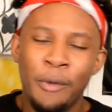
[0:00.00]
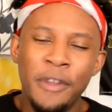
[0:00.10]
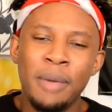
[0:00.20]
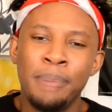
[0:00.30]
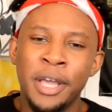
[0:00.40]

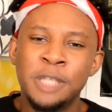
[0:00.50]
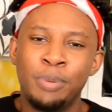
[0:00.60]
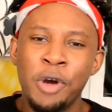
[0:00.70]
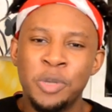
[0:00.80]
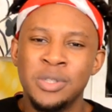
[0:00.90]
One of the biggest
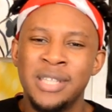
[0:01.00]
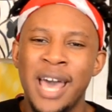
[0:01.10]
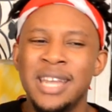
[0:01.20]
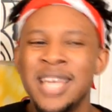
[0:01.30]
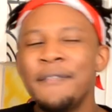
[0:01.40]
points was
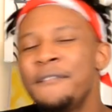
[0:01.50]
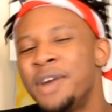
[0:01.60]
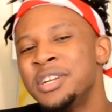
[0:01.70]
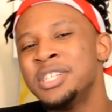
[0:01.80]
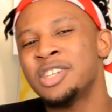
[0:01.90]
that Devin
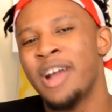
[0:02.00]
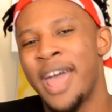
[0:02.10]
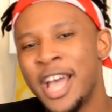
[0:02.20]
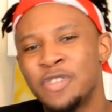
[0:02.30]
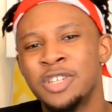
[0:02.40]
Funchess is our
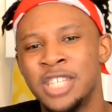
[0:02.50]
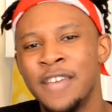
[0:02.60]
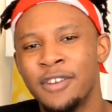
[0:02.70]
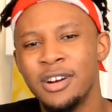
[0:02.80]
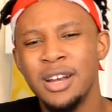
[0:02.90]
X
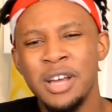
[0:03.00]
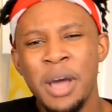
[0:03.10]
receiver,